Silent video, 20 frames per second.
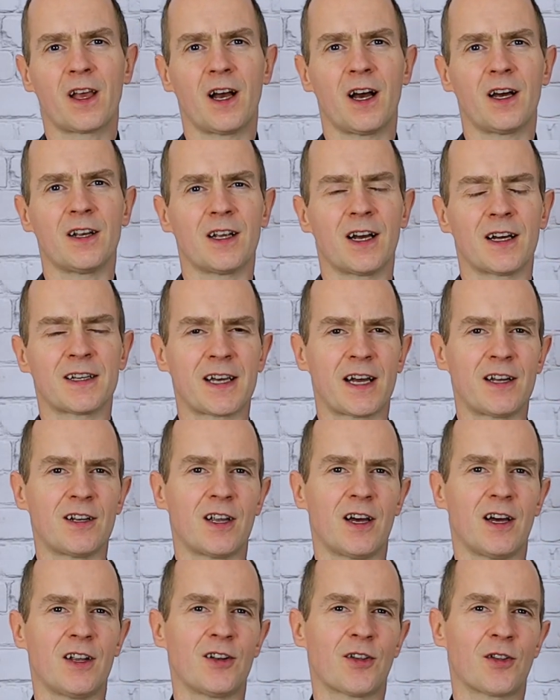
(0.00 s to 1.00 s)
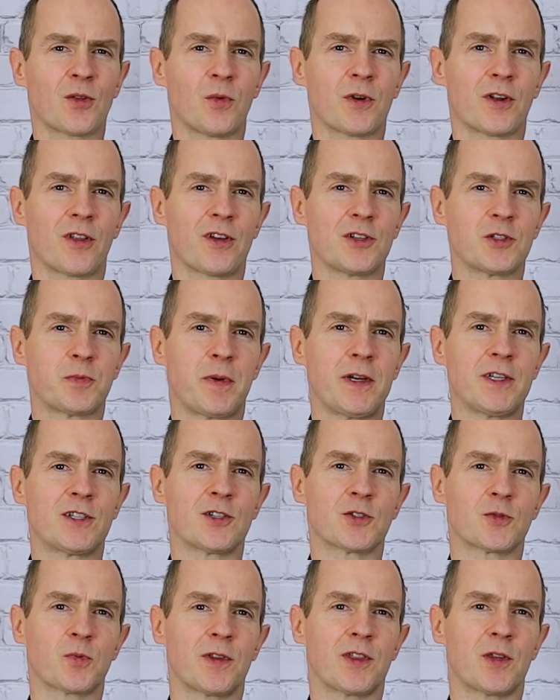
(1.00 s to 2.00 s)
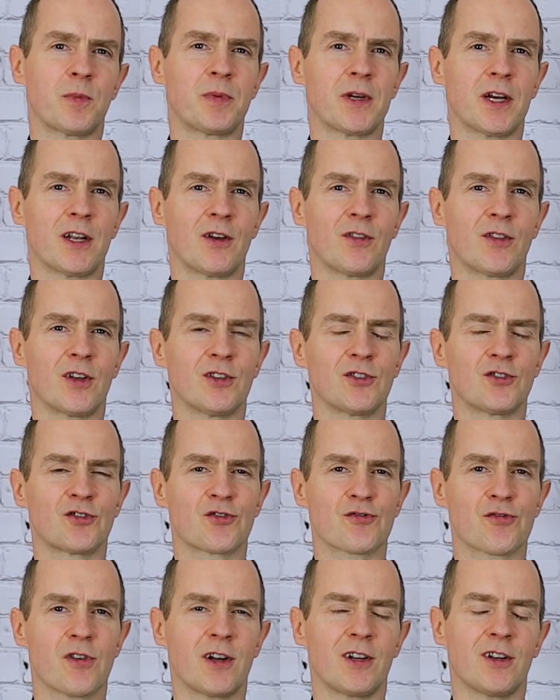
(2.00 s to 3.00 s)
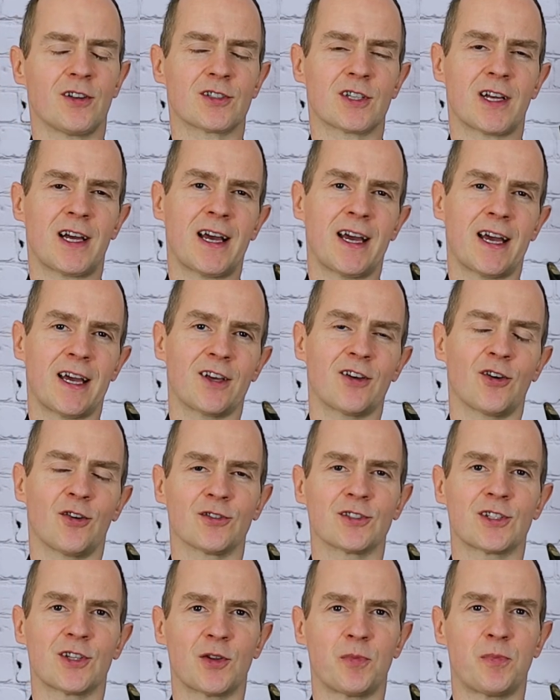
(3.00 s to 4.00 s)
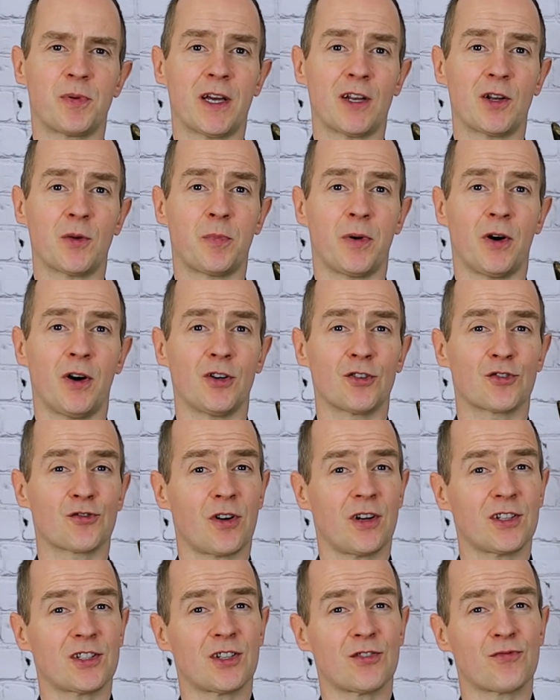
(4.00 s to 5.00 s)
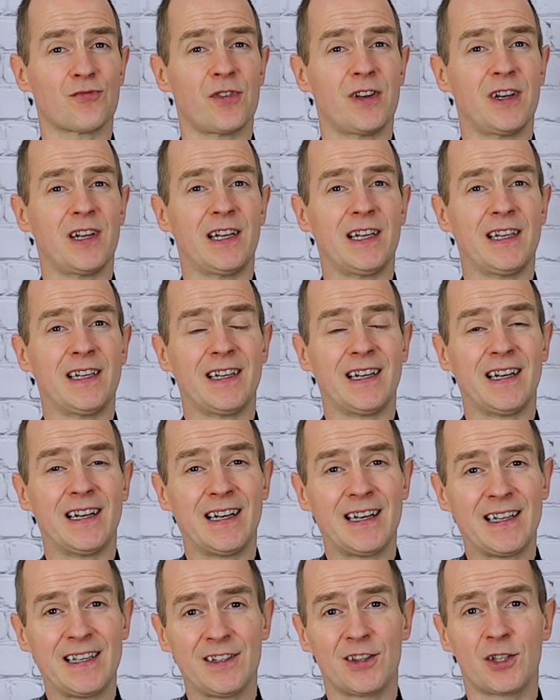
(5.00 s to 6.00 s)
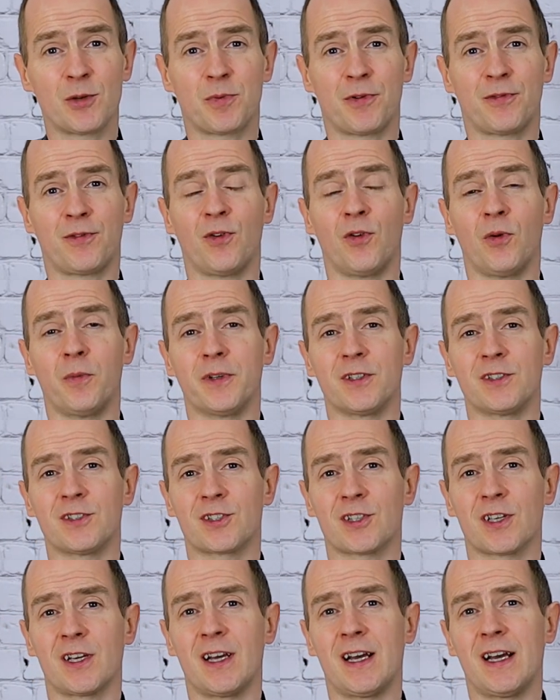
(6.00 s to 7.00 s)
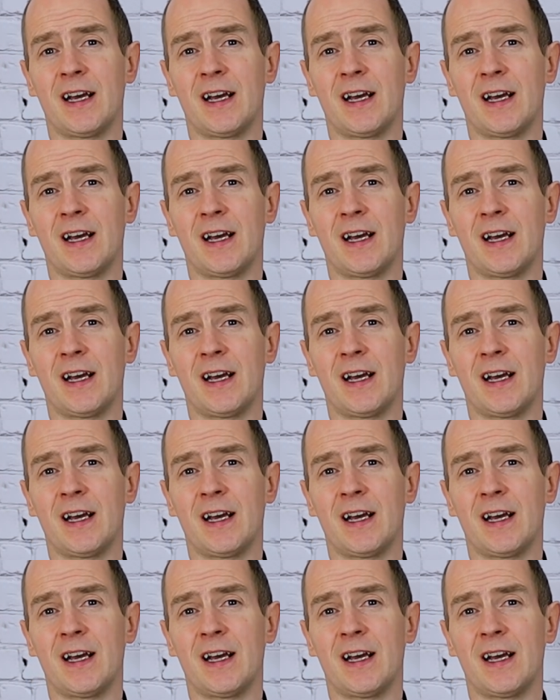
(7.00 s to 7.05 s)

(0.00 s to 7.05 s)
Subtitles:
again, another one of those pieces with the piano that try not to hang on to the piano part, try to really lead the performance